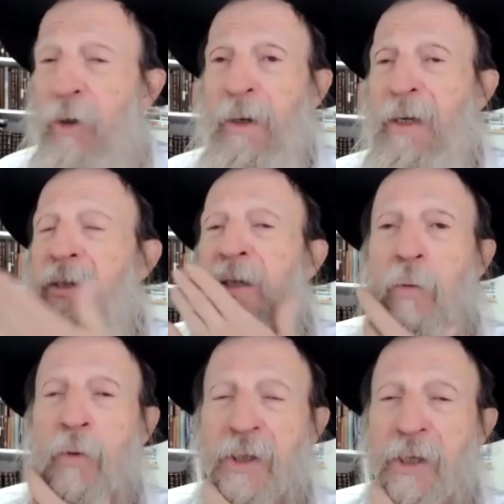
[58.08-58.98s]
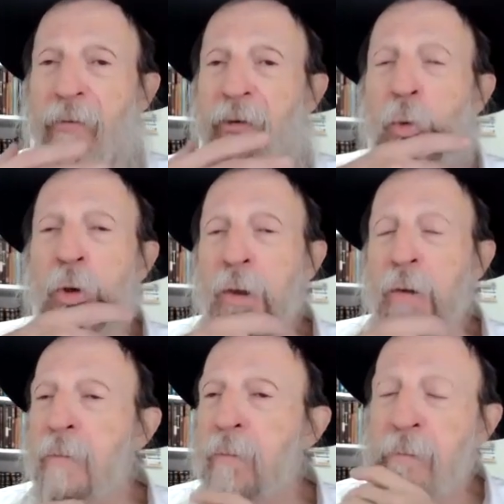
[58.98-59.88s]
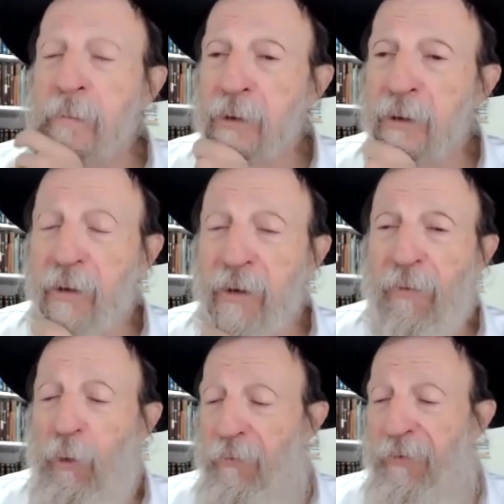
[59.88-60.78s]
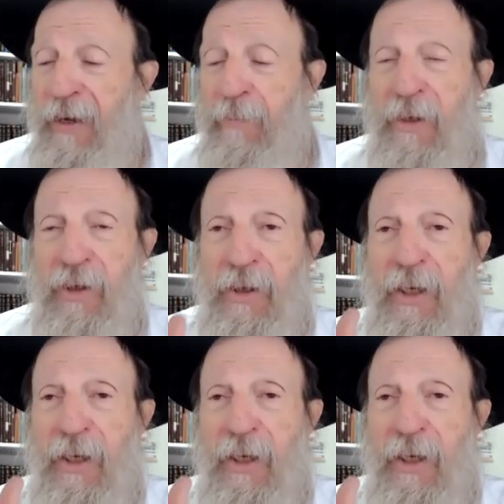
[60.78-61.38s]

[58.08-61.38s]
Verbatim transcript: Translate the words, every word devote five minutes a